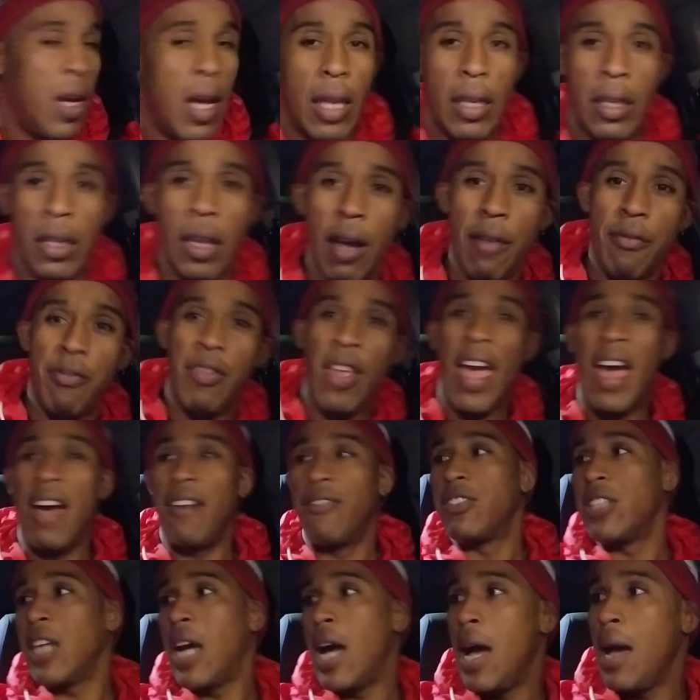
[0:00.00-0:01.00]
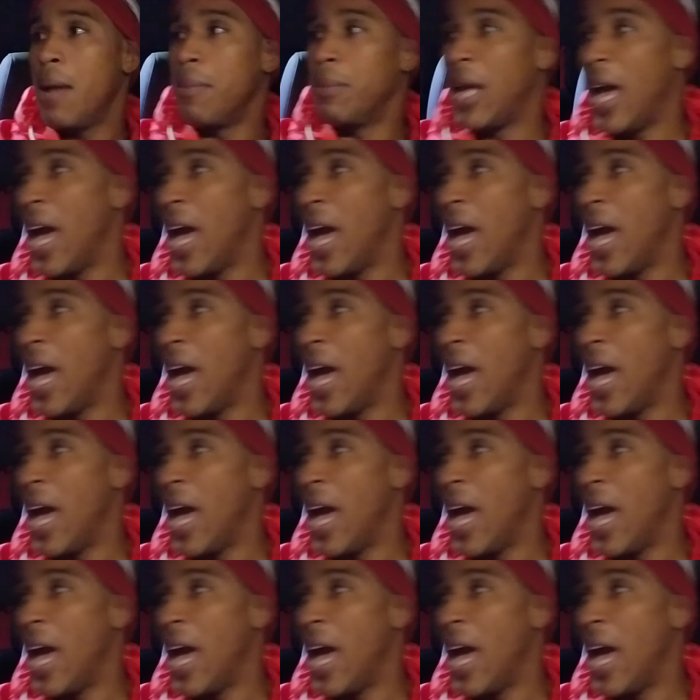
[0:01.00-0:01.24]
I love to have time